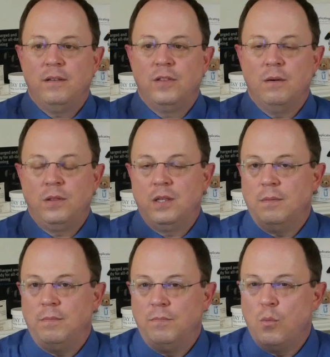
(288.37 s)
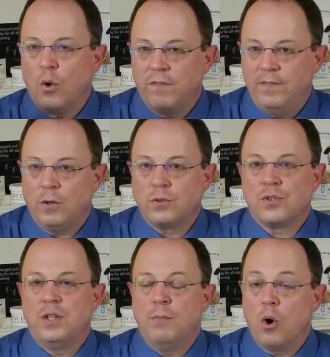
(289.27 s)
the the more
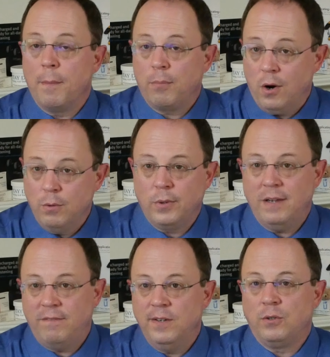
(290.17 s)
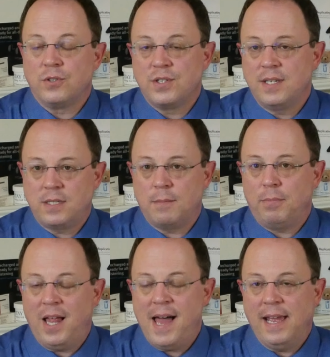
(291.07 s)
filters and the more appropriate filters it's
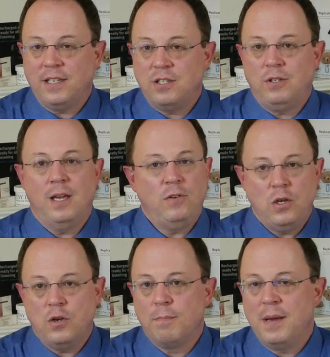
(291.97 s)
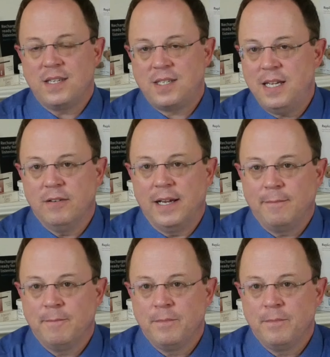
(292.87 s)
applying to give you your best hearing